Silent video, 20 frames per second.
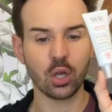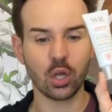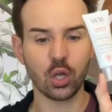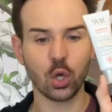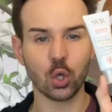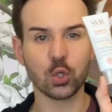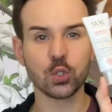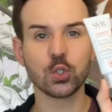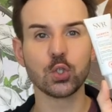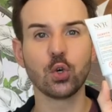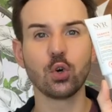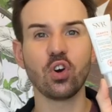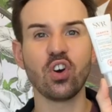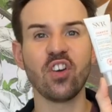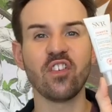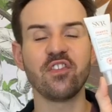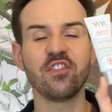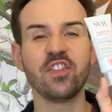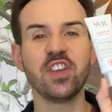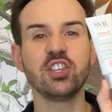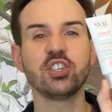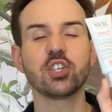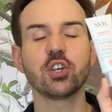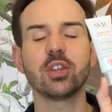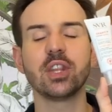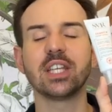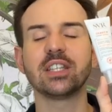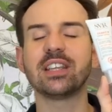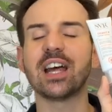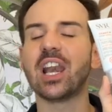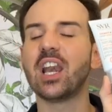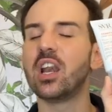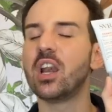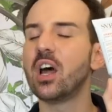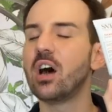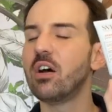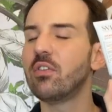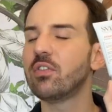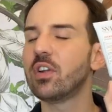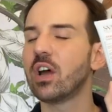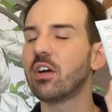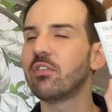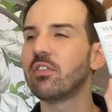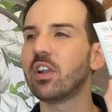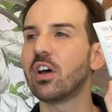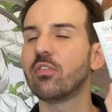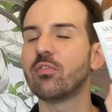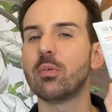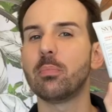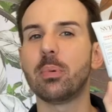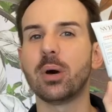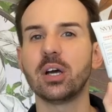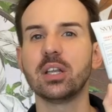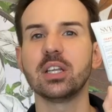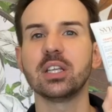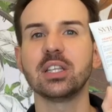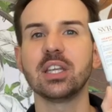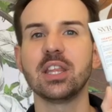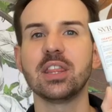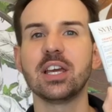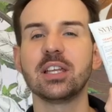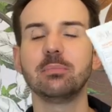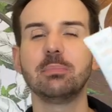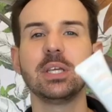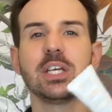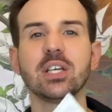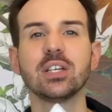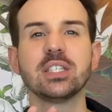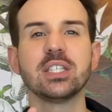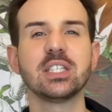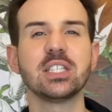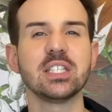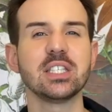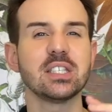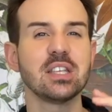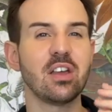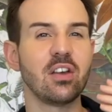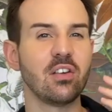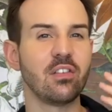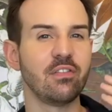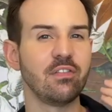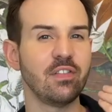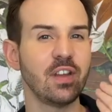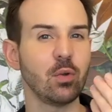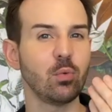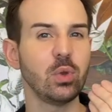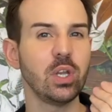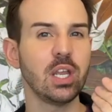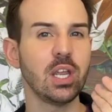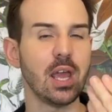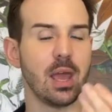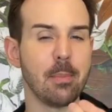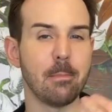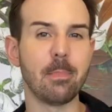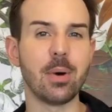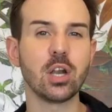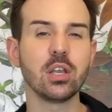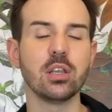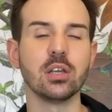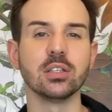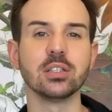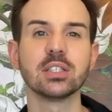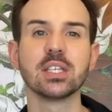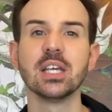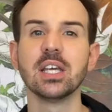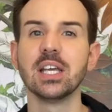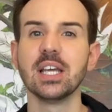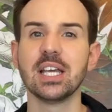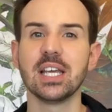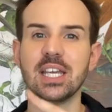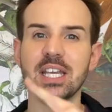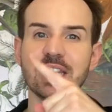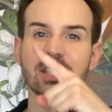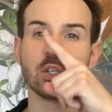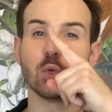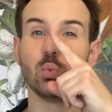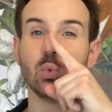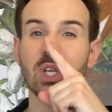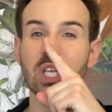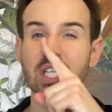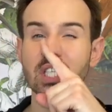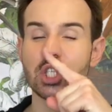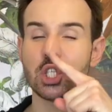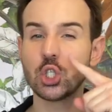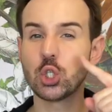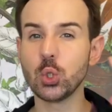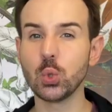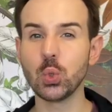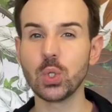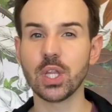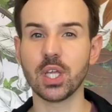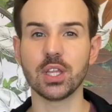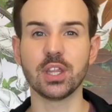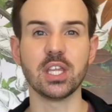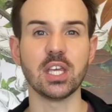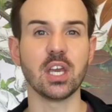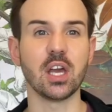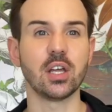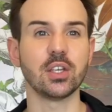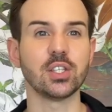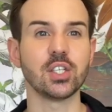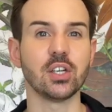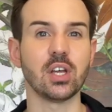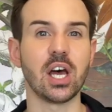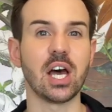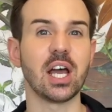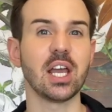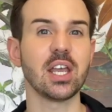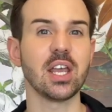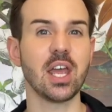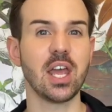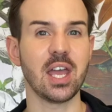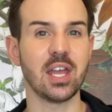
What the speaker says: Also, a feature that I love about it is that because it is very emollient, it really soothes the under eye.